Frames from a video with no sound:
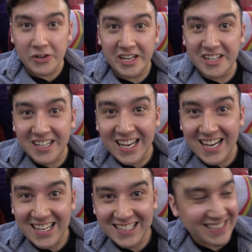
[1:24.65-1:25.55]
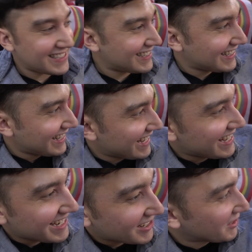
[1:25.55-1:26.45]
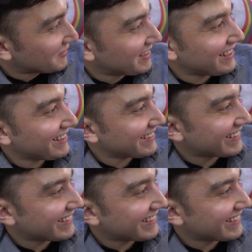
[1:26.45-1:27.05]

here, guys in Kunming,